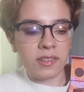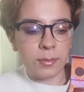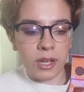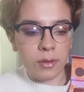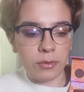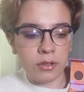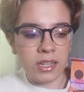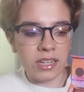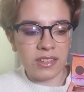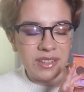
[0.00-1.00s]
this
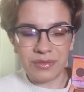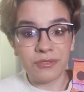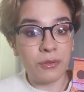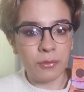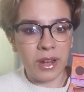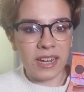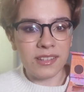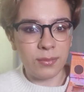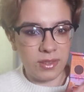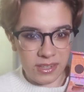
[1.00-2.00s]
purple in different
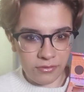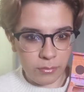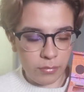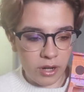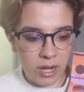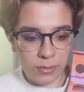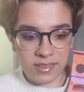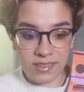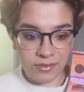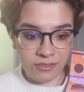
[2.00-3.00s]
ways with different
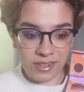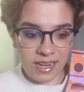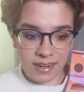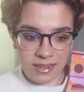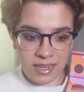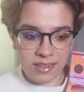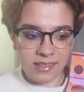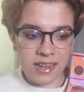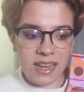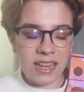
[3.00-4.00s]
primers, different
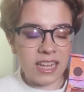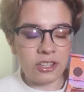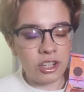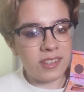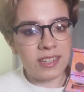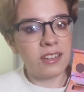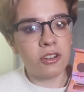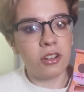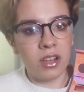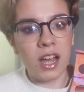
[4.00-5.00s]
techniques, it just did
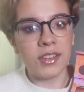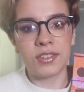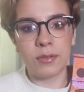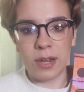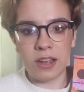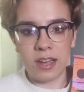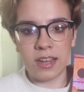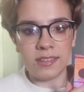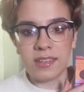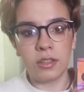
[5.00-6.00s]
not last on my
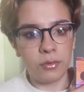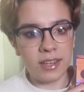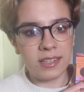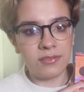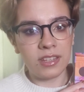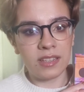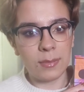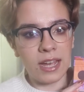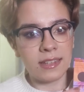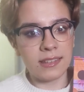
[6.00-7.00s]
eyes. The rest of these
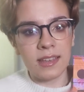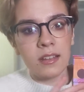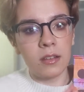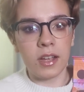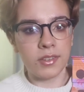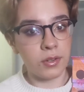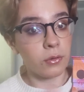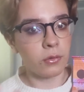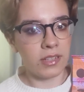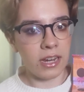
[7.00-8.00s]
mattes last
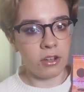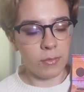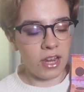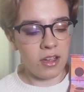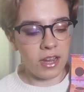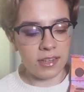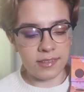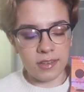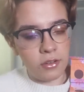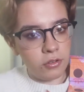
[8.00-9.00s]
all day on my
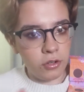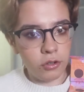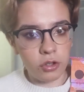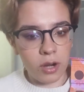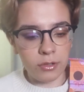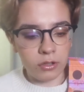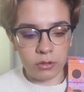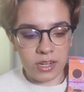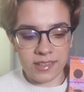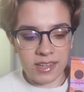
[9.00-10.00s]
eyes. No trouble
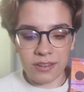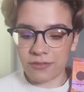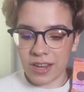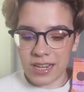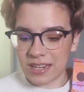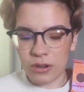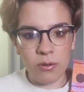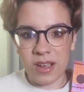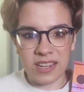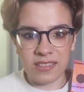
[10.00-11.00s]
creasing, fading,
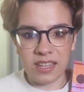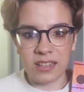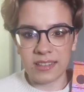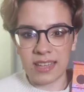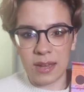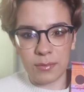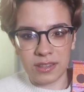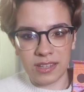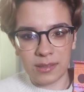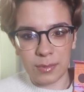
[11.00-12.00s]
or anything like that,
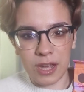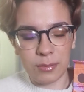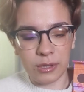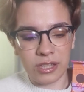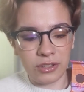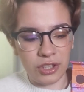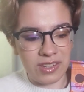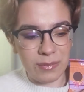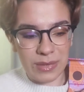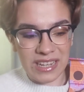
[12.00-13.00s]
but this purple is
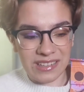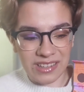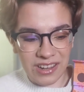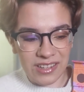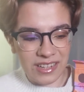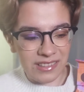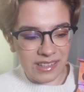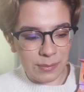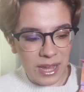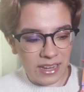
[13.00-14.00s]
just a big dud in
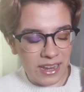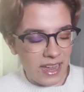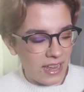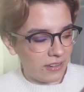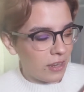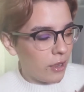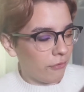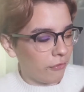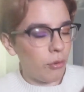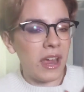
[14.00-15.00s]
this palette, and
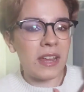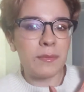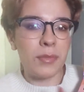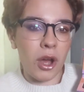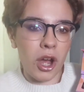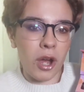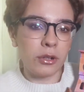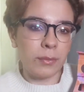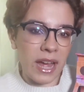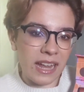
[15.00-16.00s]
for a
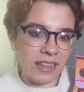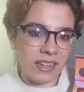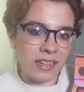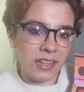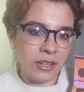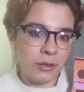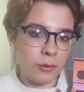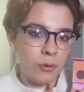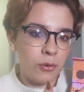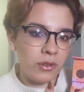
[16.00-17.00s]
purple palette
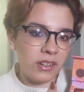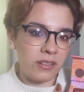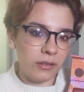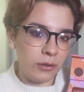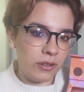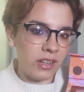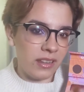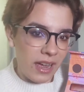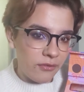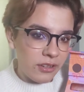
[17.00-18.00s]
called Lunar
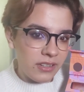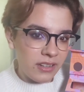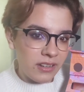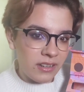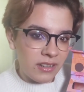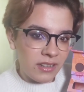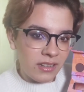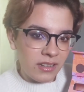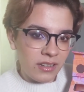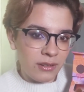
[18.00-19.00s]
Lavender,
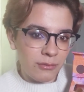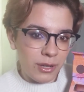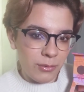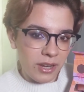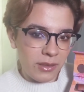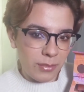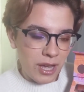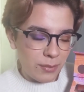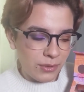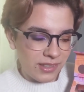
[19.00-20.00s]
when one of the
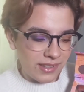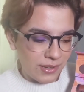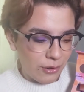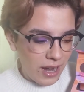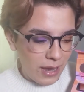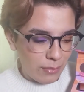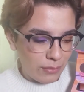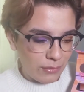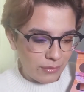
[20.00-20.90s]
purples is crap,